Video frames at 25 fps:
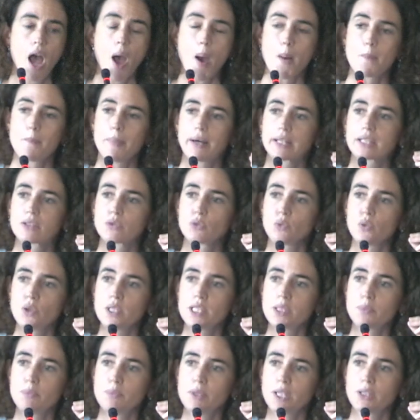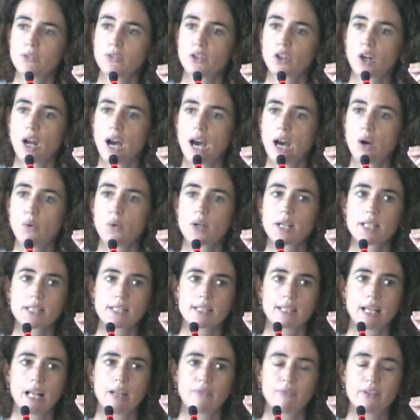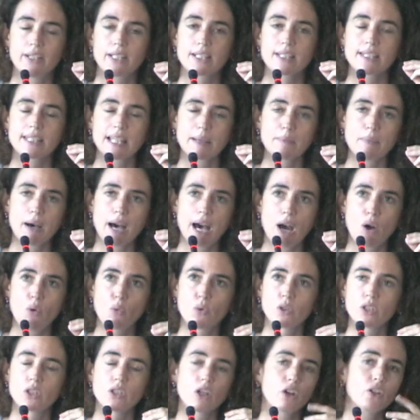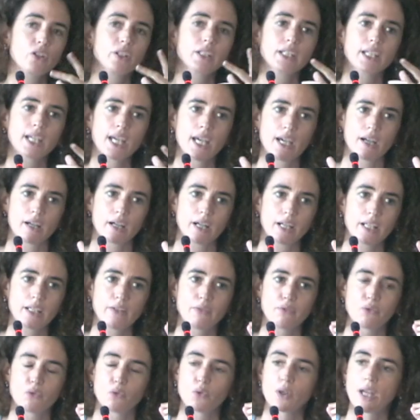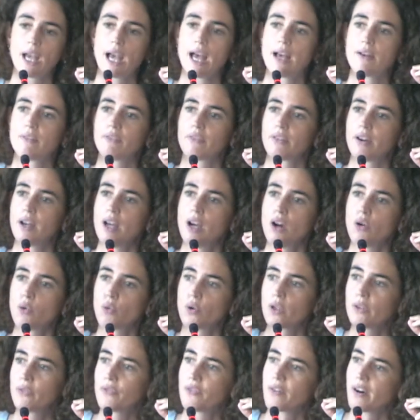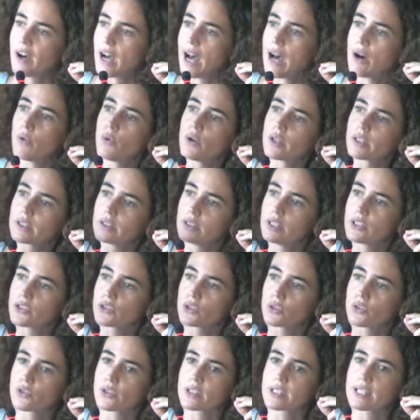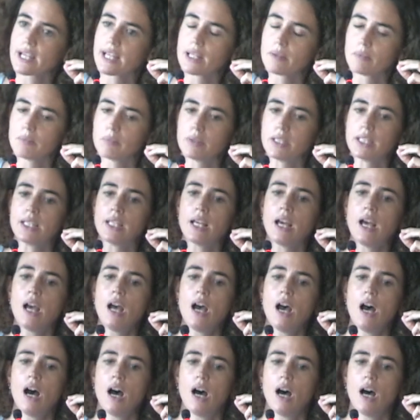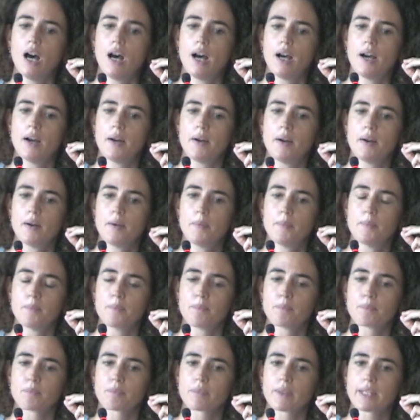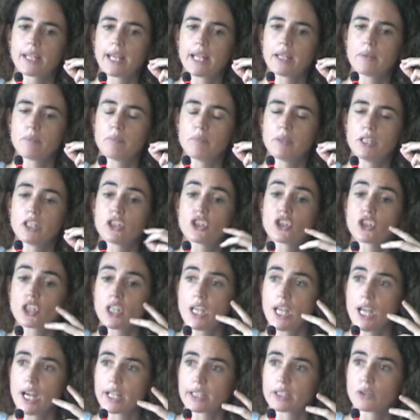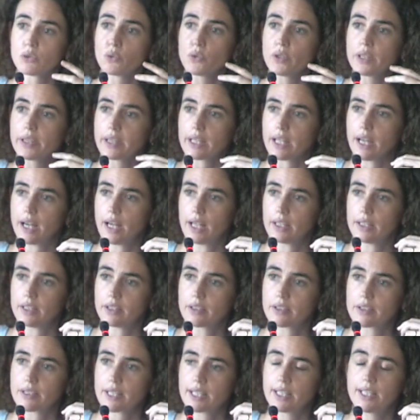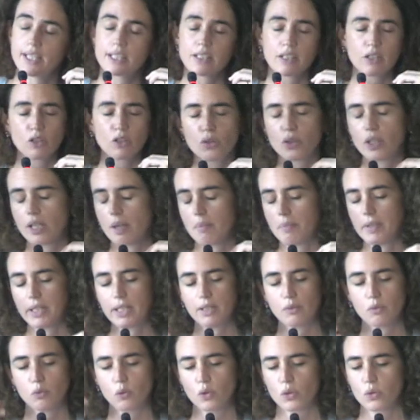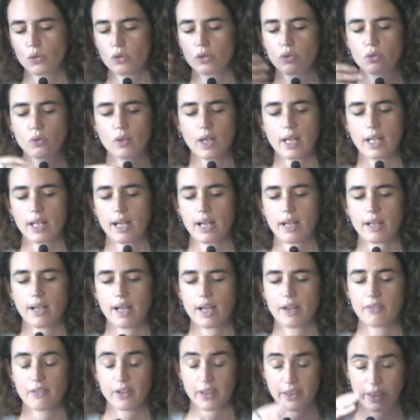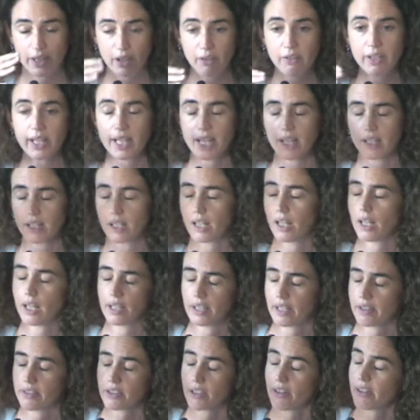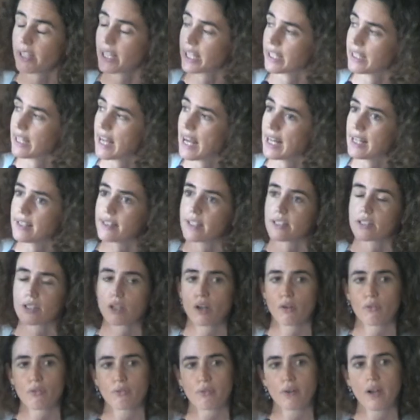But we speak for ourselves, and somehow we don't care if our discourse can be can be shared with others. And this, I mean, we could do a rhetoric analysis of